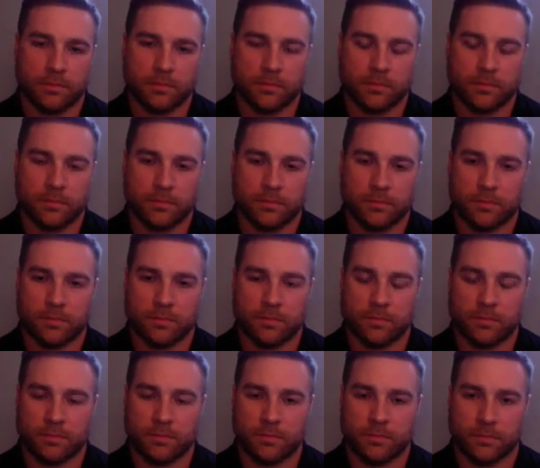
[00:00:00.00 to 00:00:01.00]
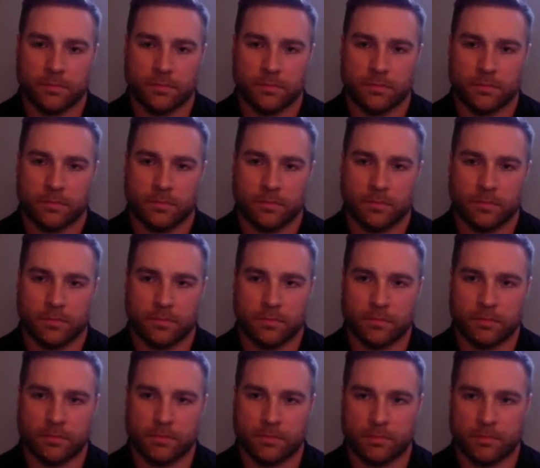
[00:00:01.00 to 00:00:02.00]

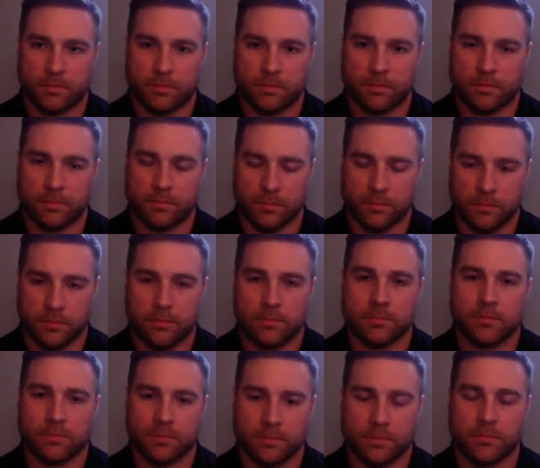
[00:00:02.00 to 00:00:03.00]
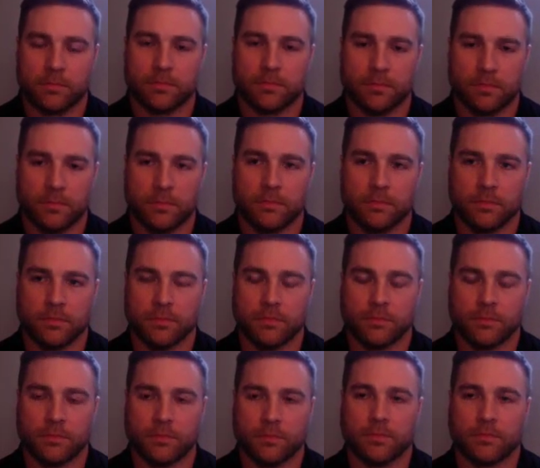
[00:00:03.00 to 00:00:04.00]

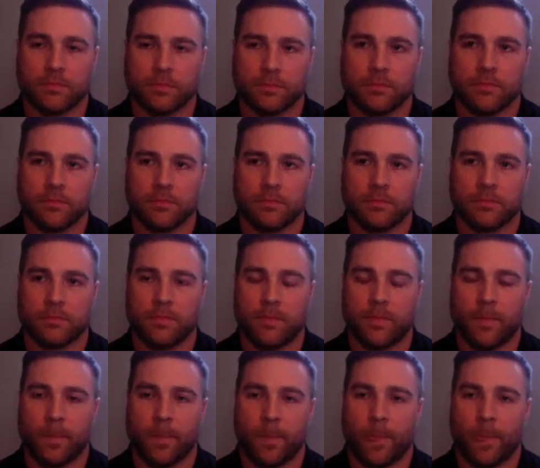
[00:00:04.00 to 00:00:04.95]
This person isn't speaking.